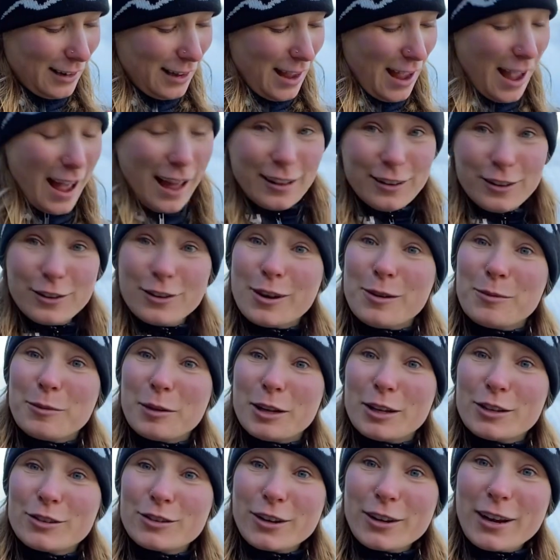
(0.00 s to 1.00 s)
And so I'm going to
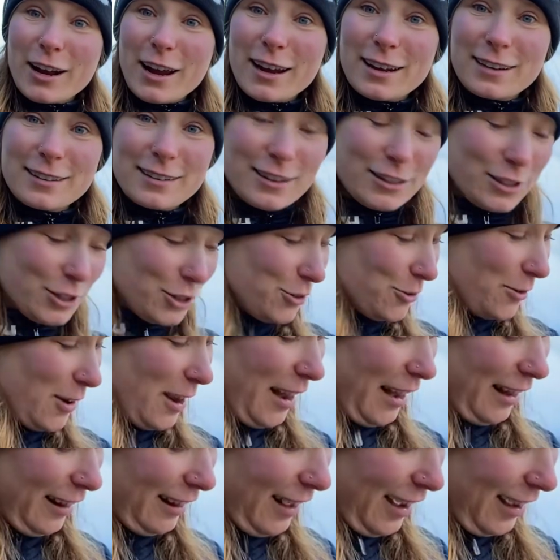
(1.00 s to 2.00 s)
start
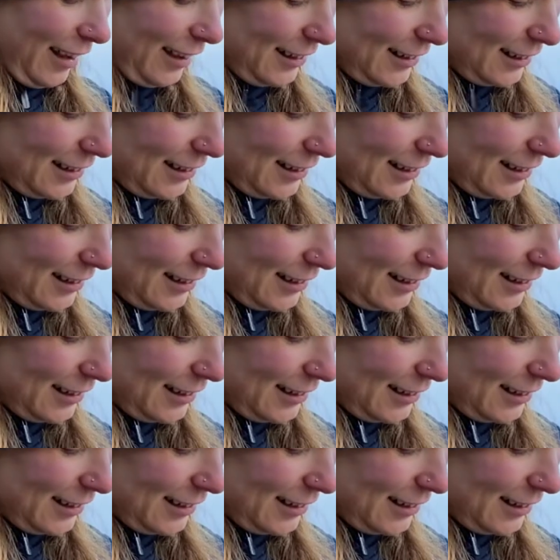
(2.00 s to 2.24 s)
accentuating that.